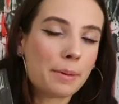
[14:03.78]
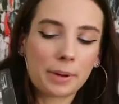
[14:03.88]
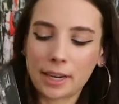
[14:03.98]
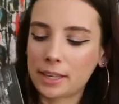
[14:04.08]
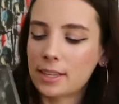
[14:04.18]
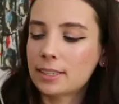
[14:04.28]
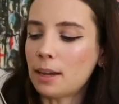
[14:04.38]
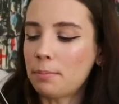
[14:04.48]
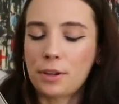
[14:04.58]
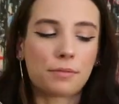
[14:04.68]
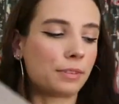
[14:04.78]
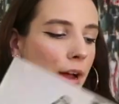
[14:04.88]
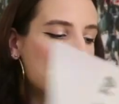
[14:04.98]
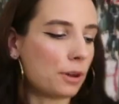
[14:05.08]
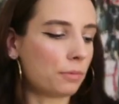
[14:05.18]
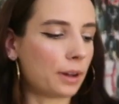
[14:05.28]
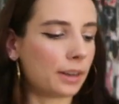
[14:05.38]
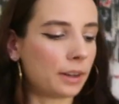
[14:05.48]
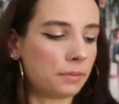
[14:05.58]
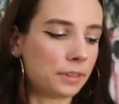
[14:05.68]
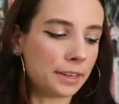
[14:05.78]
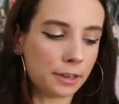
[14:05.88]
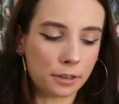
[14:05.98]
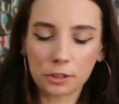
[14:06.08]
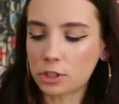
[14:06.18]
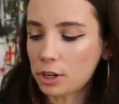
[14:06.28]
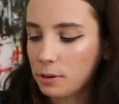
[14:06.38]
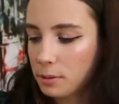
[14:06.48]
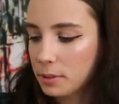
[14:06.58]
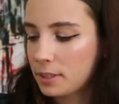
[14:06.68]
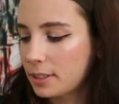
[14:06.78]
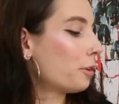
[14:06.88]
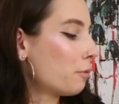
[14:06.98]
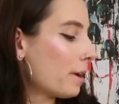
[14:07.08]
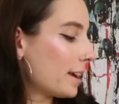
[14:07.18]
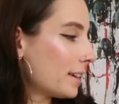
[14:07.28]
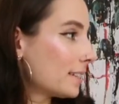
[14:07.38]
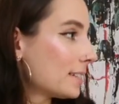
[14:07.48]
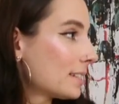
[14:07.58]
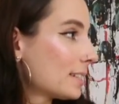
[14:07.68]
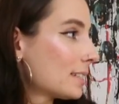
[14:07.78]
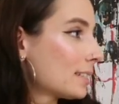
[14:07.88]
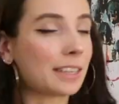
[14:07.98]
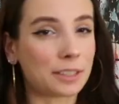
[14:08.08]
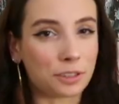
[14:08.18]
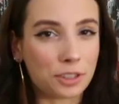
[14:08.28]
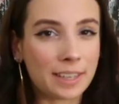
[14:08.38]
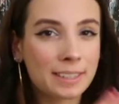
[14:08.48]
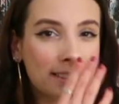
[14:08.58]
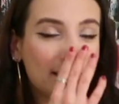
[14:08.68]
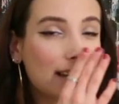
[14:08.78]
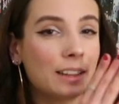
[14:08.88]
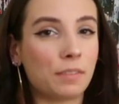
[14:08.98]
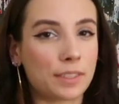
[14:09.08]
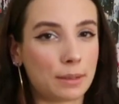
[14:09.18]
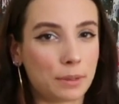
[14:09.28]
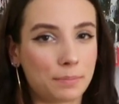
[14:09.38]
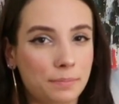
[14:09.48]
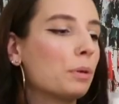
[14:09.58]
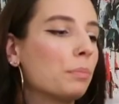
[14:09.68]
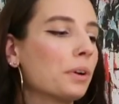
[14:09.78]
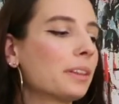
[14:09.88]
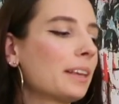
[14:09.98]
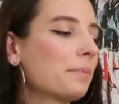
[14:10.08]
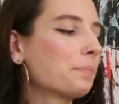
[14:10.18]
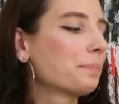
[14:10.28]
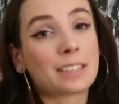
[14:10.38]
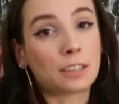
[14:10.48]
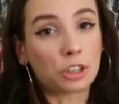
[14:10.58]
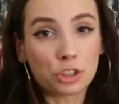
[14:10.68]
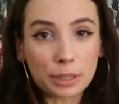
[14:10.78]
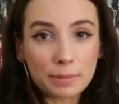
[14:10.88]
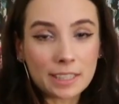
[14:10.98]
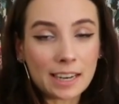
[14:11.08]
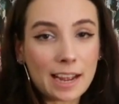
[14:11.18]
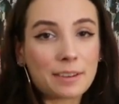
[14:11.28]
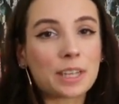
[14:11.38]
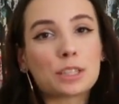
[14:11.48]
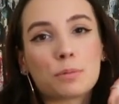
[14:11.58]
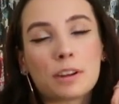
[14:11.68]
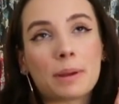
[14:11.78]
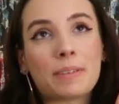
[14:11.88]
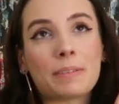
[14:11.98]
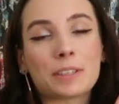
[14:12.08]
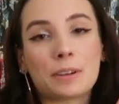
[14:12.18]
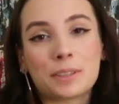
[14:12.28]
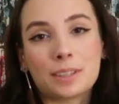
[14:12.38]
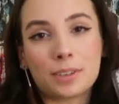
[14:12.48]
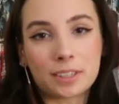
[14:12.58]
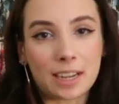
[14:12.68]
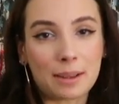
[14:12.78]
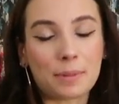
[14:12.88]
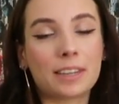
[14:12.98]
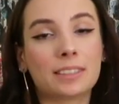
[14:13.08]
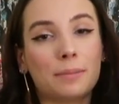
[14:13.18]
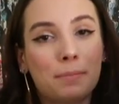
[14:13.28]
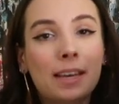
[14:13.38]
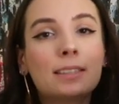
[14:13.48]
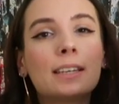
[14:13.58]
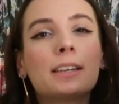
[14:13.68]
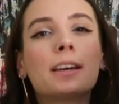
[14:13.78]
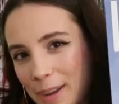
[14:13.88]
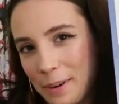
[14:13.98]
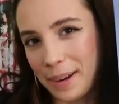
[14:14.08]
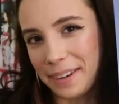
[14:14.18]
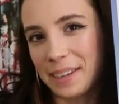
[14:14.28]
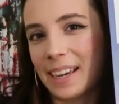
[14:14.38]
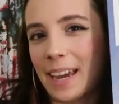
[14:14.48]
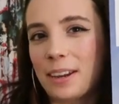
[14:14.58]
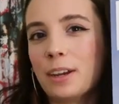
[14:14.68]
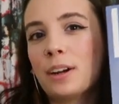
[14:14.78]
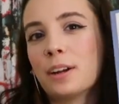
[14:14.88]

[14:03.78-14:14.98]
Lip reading: Picked this up from one of their shows. Always. Antisocialites. I love this album. But more importantly, the song Dreams Tonight is one of my favorite songs of all time. It is amazing. My Queen, again.